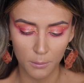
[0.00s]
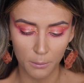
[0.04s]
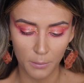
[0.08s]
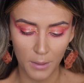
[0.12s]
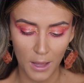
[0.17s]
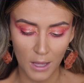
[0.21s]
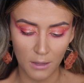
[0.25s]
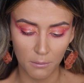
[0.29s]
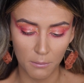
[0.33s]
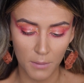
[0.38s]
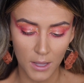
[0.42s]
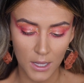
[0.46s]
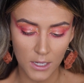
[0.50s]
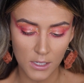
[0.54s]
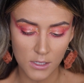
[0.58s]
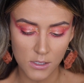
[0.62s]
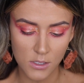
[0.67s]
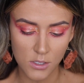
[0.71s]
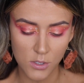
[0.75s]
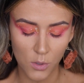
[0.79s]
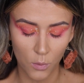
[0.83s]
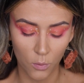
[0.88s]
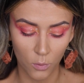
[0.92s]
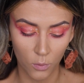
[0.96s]

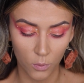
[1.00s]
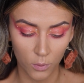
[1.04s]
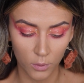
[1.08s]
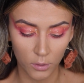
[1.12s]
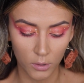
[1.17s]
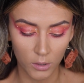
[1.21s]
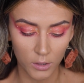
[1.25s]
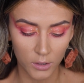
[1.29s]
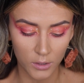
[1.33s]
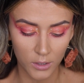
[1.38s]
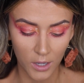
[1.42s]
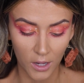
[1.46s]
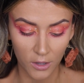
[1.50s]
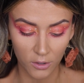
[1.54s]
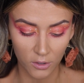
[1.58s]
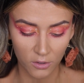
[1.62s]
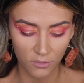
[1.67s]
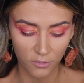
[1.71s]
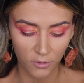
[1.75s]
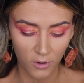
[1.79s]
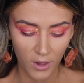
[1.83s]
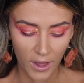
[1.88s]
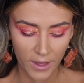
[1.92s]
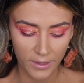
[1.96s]
pigments or
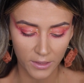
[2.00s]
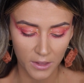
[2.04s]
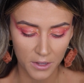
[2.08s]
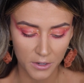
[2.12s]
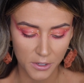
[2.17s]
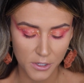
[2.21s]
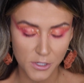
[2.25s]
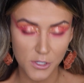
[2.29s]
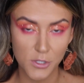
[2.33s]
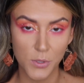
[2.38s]
colorful eyeliners,